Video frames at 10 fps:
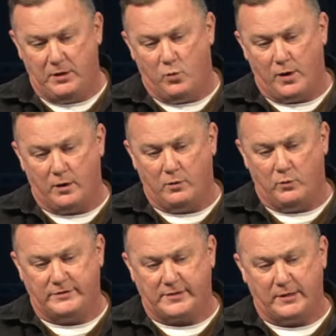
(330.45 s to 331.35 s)
where
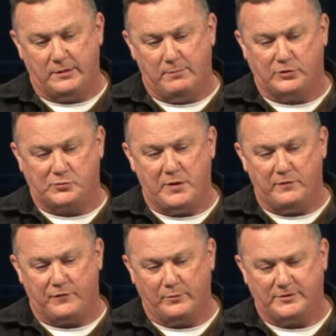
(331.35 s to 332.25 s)
we take the most meat
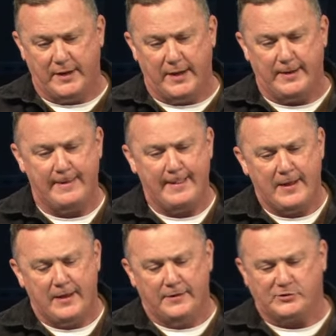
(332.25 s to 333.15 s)
from today.
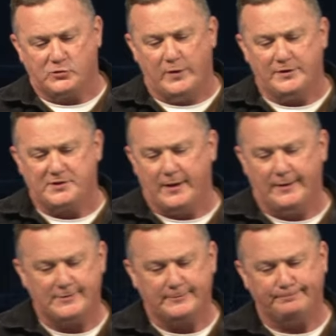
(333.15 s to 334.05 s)
This is what it
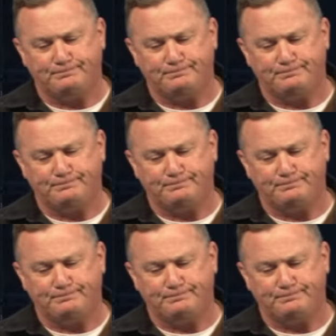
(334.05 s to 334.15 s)
says.